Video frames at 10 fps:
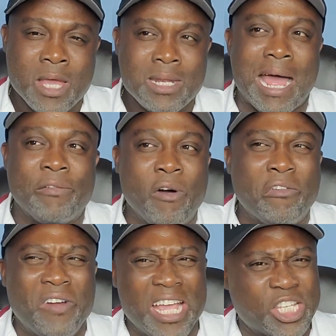Now for
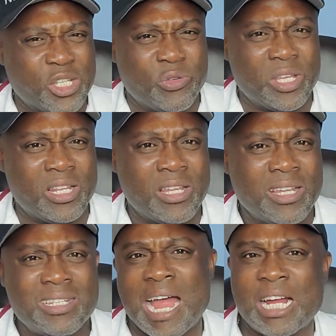Flexeril,
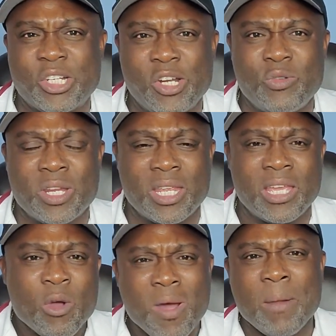Dr. Rene,
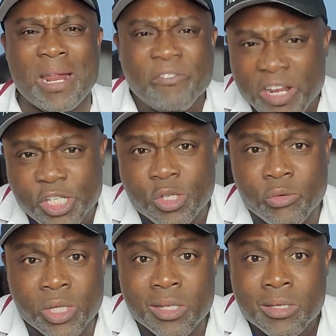what about
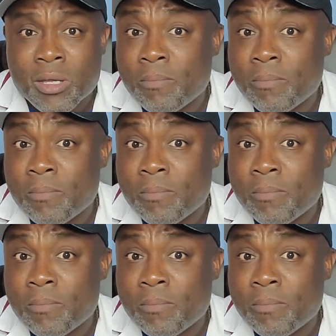Flexeril?